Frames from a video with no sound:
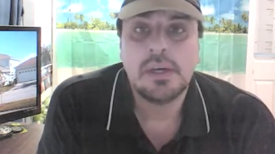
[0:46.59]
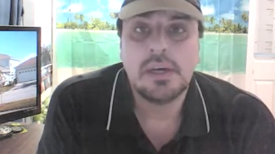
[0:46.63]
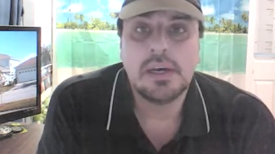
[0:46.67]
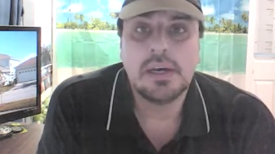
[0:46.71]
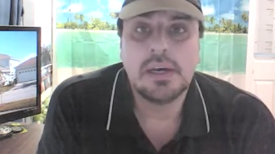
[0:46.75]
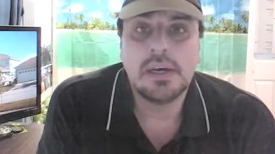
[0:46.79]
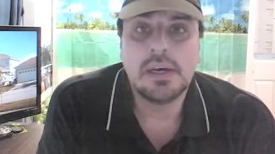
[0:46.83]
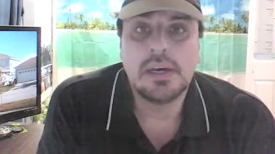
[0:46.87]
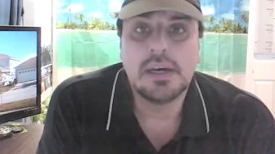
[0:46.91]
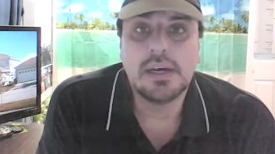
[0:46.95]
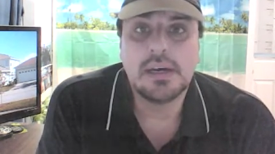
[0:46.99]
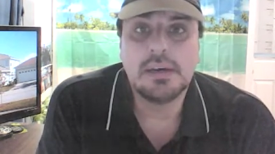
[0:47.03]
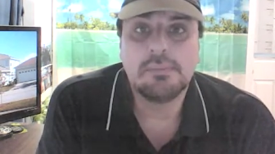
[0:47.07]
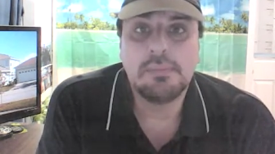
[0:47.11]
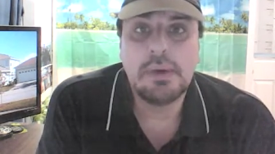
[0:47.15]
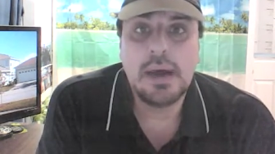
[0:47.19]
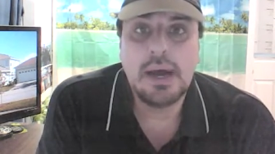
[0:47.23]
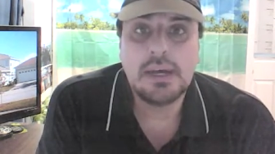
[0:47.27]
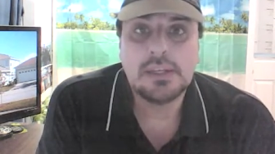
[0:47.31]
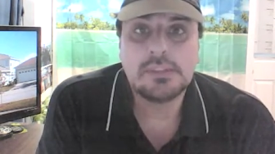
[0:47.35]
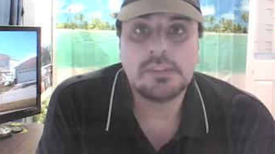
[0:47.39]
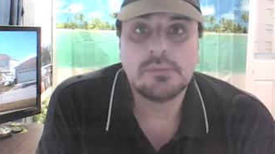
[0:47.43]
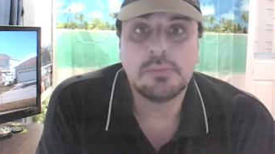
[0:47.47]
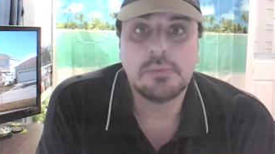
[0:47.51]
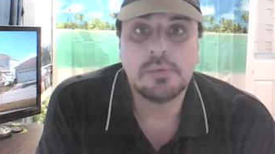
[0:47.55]

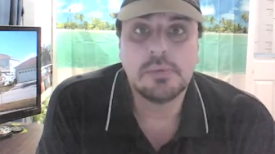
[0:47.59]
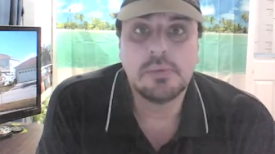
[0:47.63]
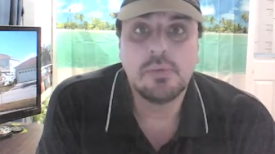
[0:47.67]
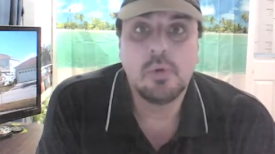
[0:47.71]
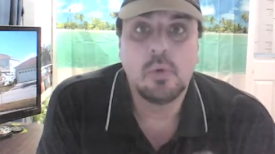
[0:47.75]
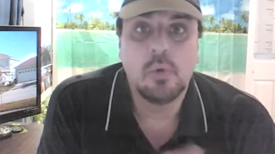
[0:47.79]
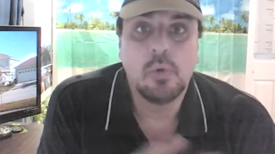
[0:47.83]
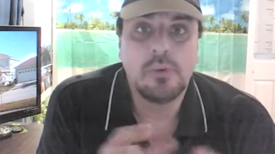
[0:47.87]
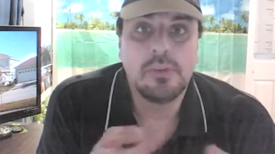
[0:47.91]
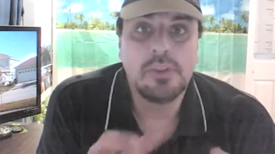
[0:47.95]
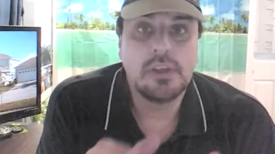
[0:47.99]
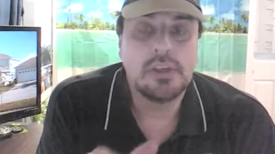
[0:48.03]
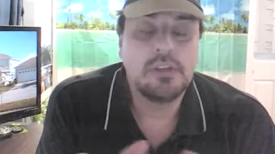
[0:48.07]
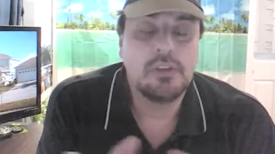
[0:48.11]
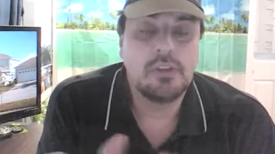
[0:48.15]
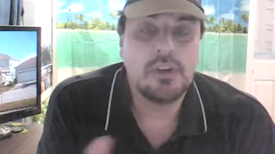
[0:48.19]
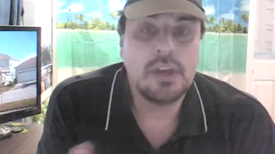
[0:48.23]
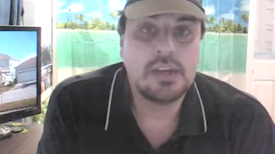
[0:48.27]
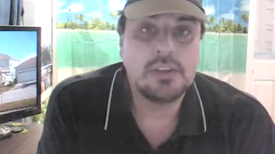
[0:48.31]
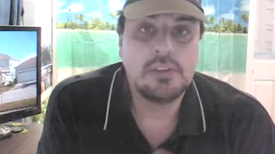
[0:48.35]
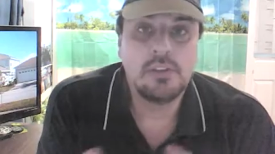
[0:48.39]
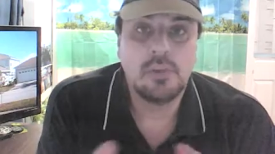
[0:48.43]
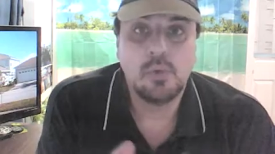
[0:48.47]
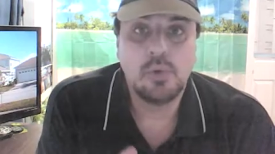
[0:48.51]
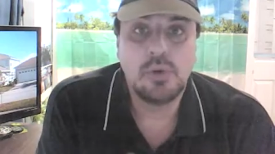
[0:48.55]
possible, or that you're
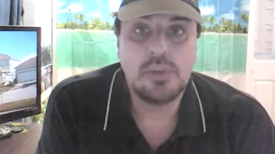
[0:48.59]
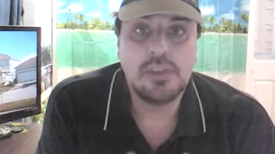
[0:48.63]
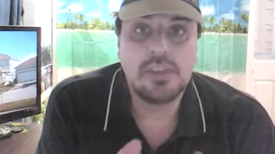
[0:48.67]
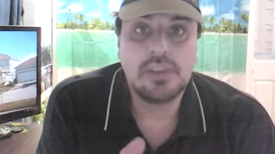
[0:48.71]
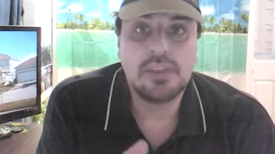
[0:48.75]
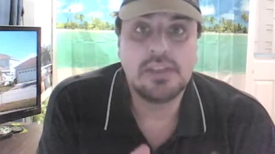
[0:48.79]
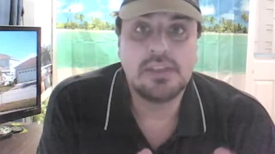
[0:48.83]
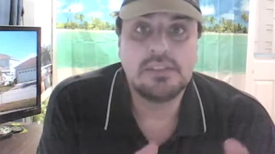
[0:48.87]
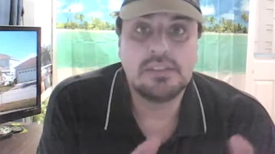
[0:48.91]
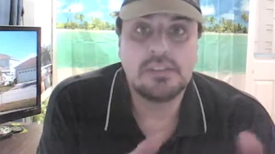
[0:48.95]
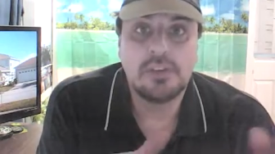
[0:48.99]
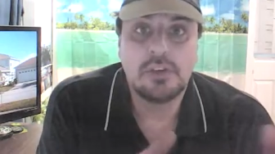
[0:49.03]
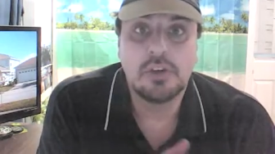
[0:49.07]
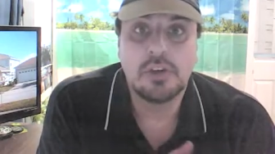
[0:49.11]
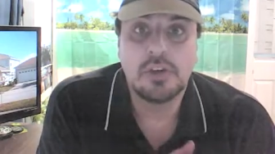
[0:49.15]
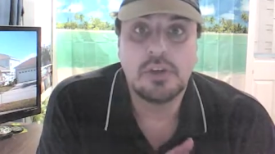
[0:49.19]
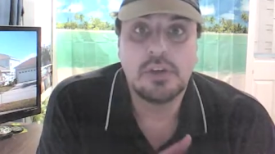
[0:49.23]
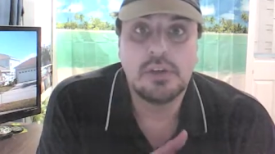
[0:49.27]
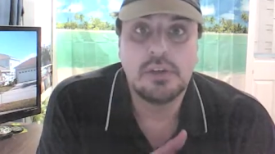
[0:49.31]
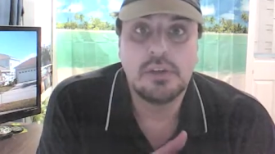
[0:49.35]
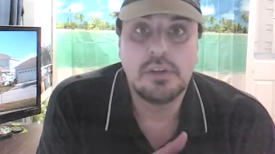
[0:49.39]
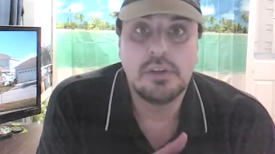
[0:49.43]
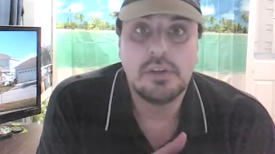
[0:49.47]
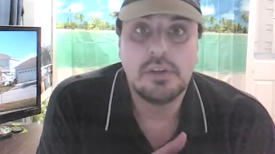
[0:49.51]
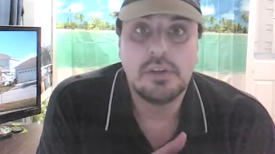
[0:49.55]
not doing things that are
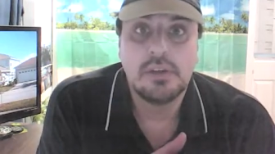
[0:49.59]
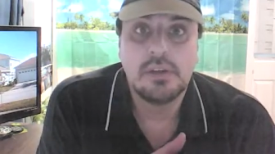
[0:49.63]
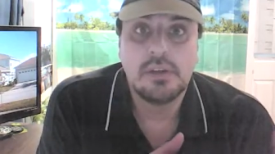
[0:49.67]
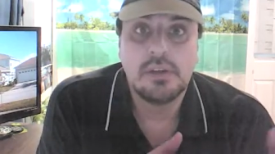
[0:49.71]
going to